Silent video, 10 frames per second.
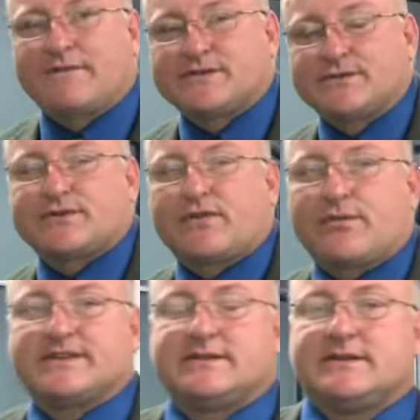officers are
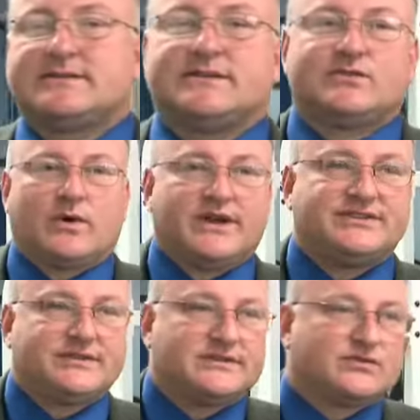thrust into
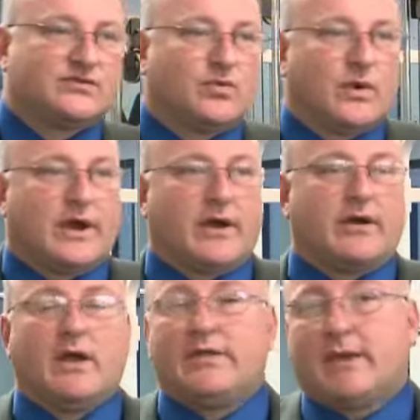situations to
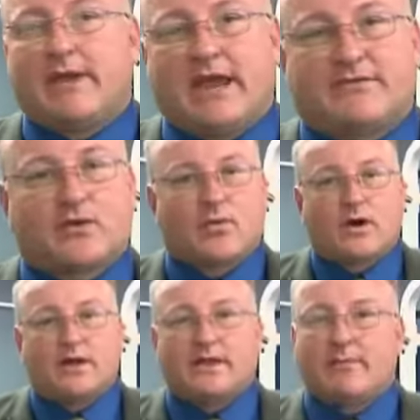where they may have to
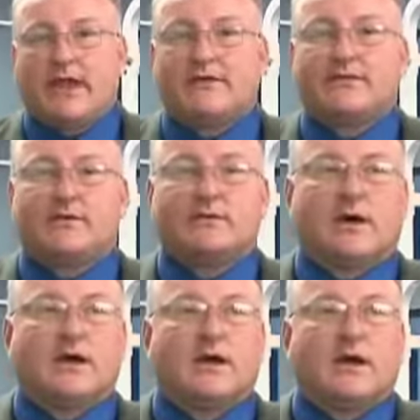run, they may have
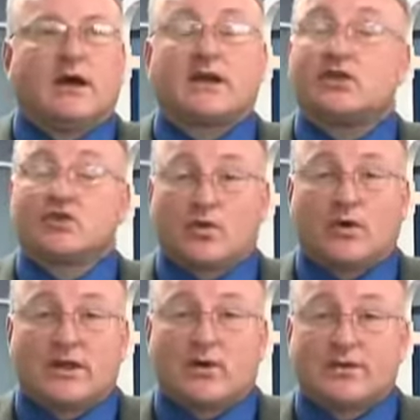to
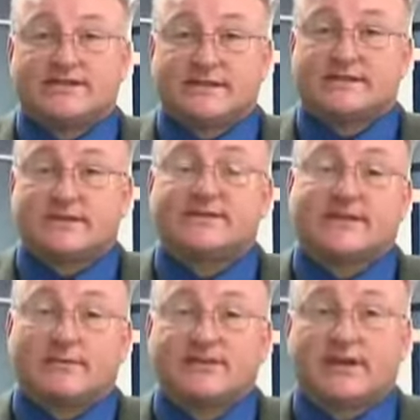control a resistive
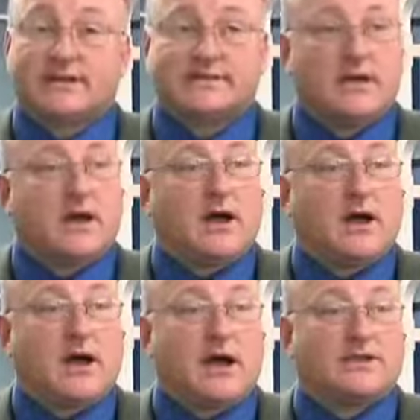subject.
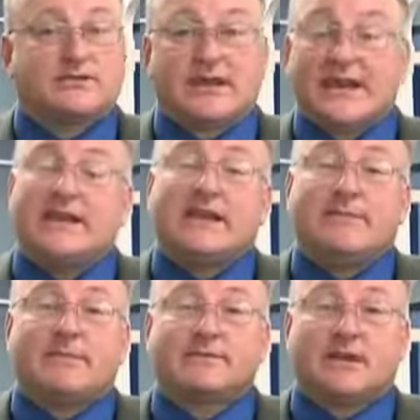So they need to
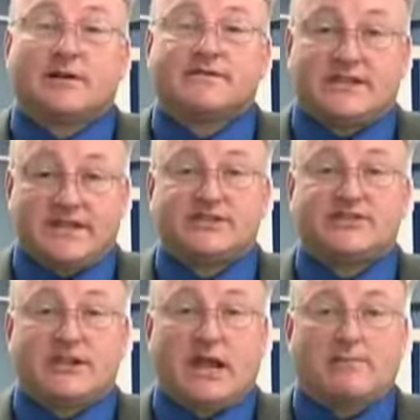keep themselves in
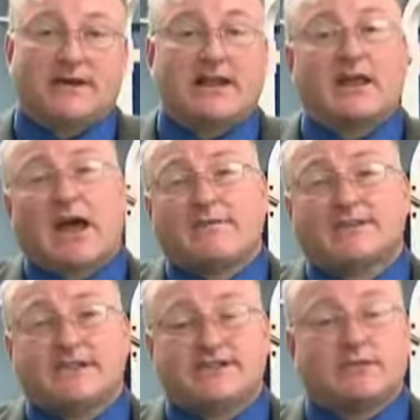shape, and
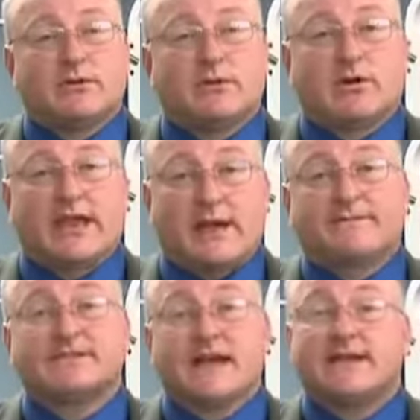obviously Chief Malloy
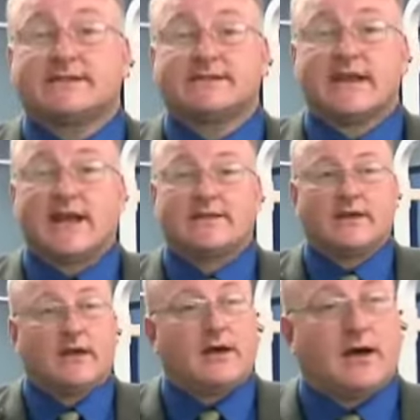emphasizes that,